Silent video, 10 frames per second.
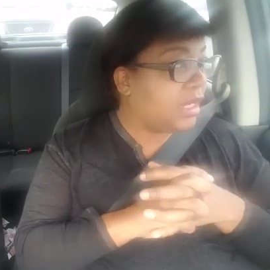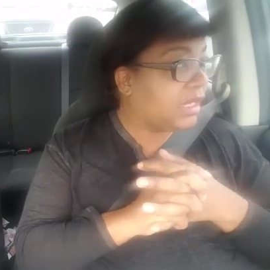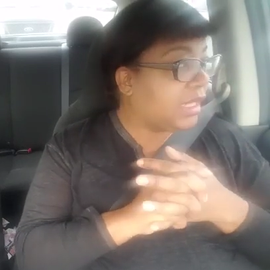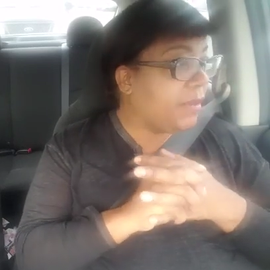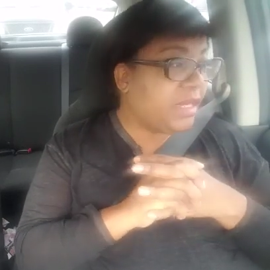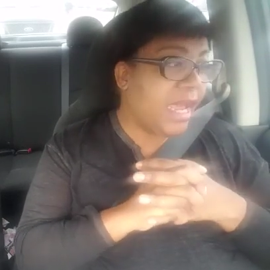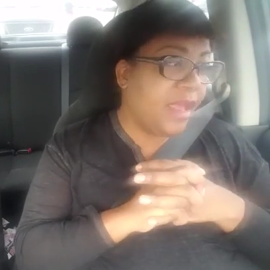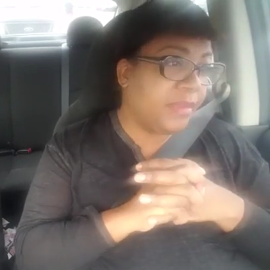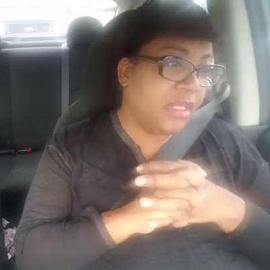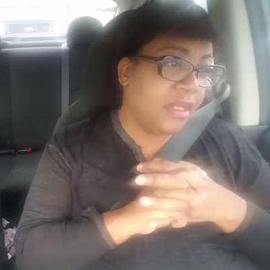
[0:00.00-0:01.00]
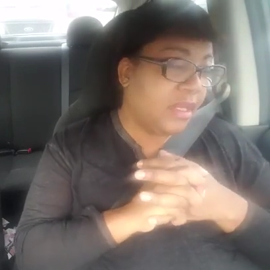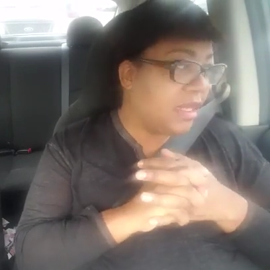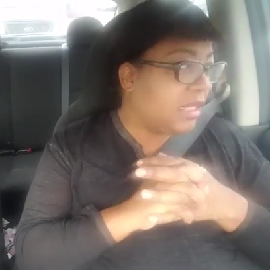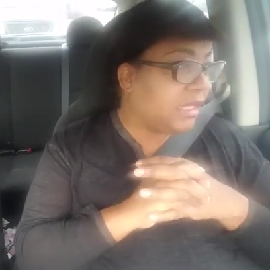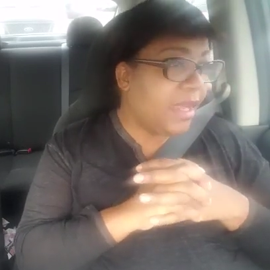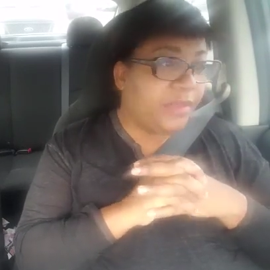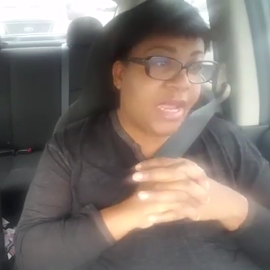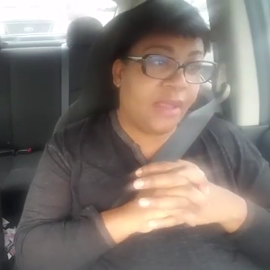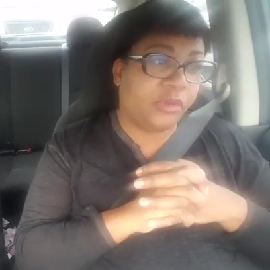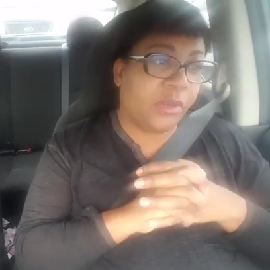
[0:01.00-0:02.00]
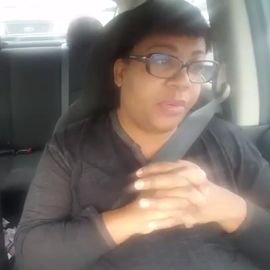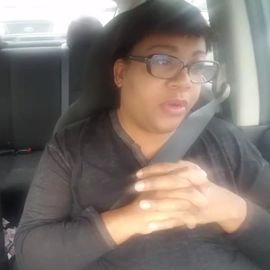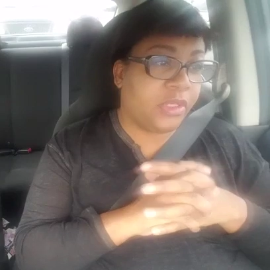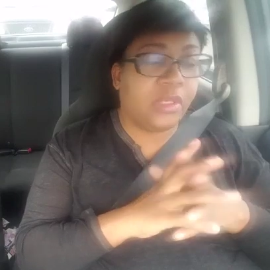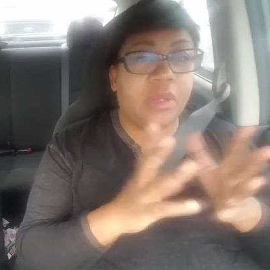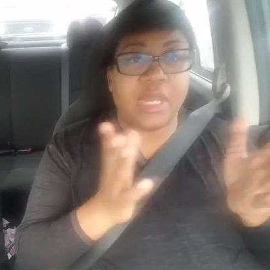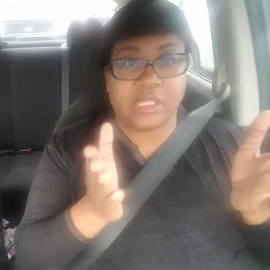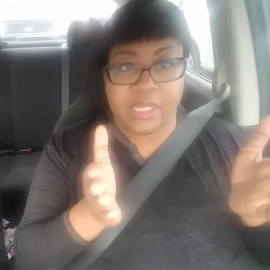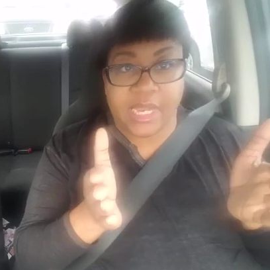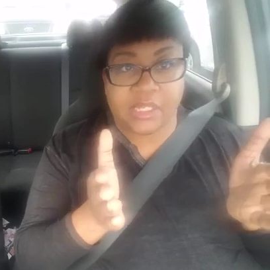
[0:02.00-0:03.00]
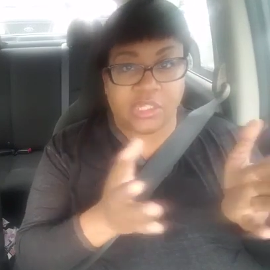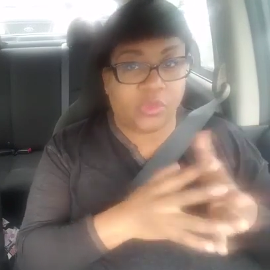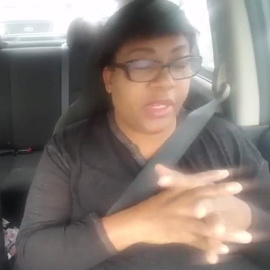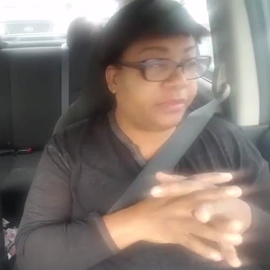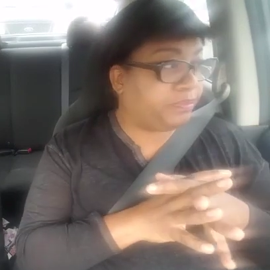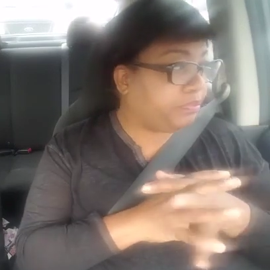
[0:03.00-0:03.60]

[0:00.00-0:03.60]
Sometimes when a person, let's look at it this way.